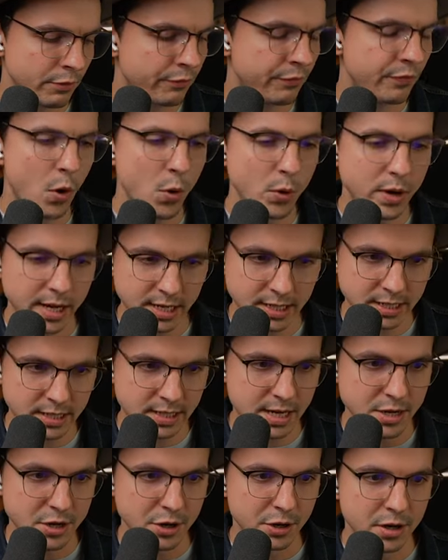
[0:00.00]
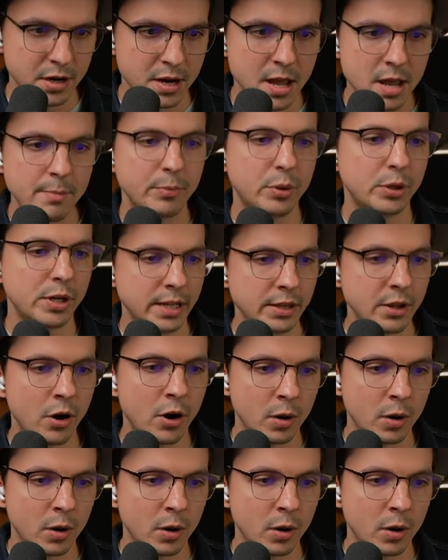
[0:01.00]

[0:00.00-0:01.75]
you're focused and you're putting the